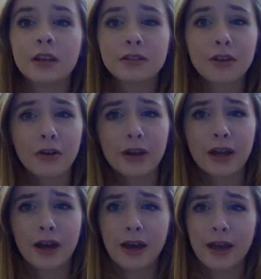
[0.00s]

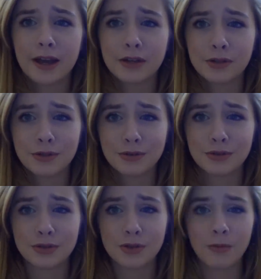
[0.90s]
Sorry, I had to
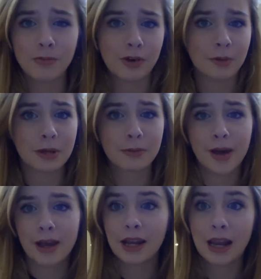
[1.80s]
stop filming
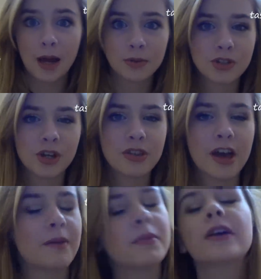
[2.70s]
my little outro
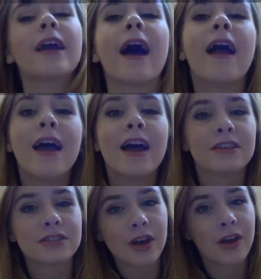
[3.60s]
there, but yeah,
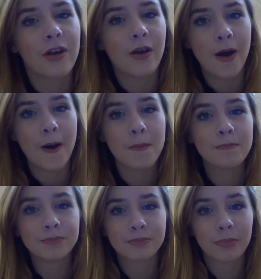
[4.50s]
so
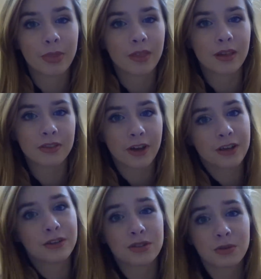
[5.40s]

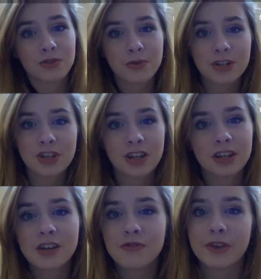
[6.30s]
thank you so much for
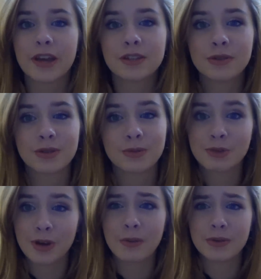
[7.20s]
watching. Don't forget to
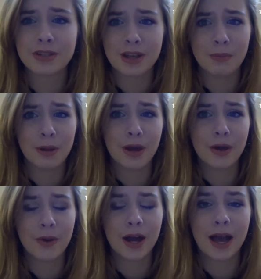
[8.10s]
subscribe, which is now
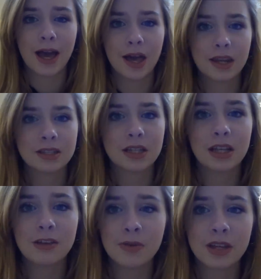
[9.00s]
below, and
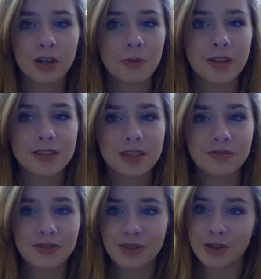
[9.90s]
leave me any comments
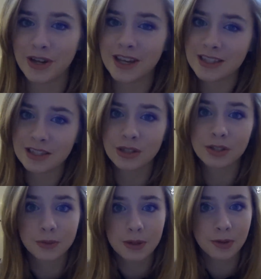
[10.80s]
if you recreate this
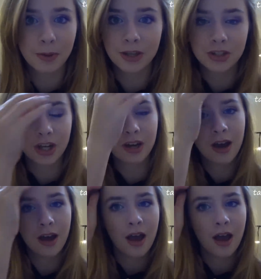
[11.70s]
look. Tweet me a picture,